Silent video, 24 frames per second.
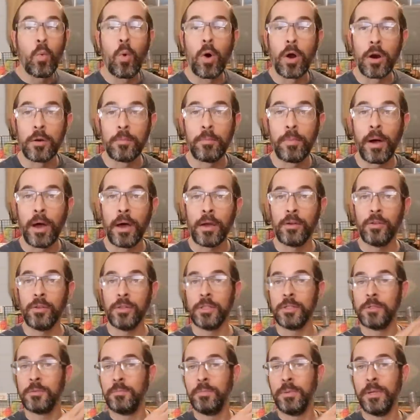water bottle
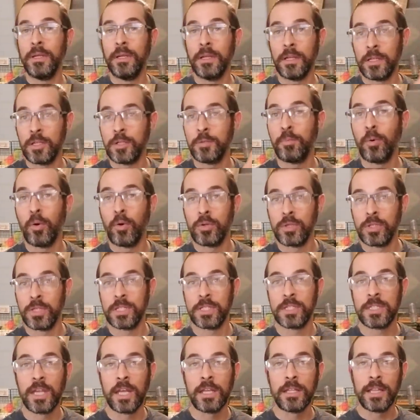has been exposed to
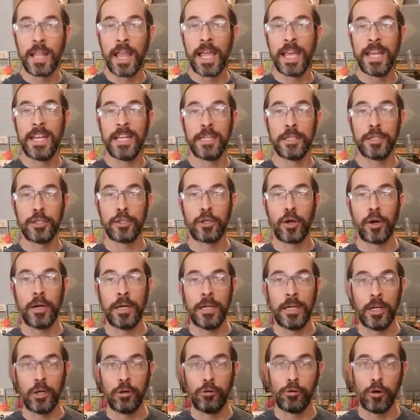sunlight and it's
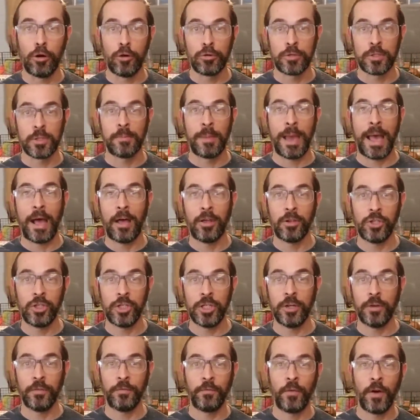starting to grow some
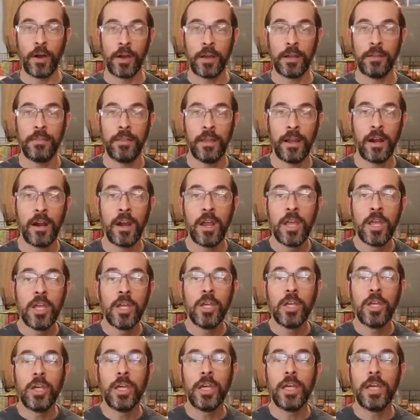algae or funk in there,
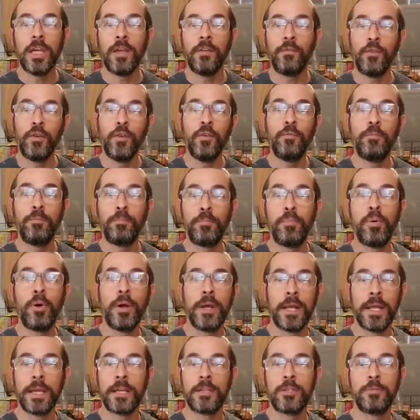if you've
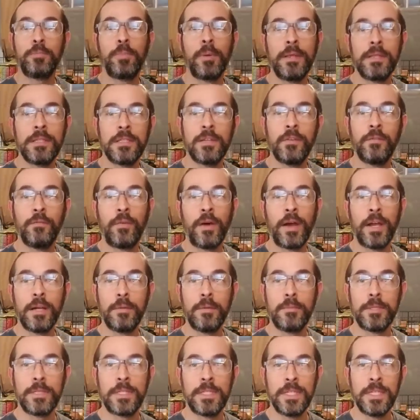put expensive
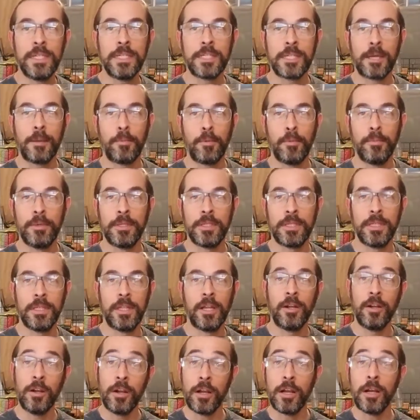vitamin C supplements in
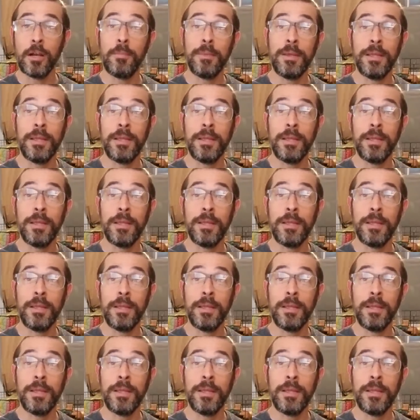there, you're going to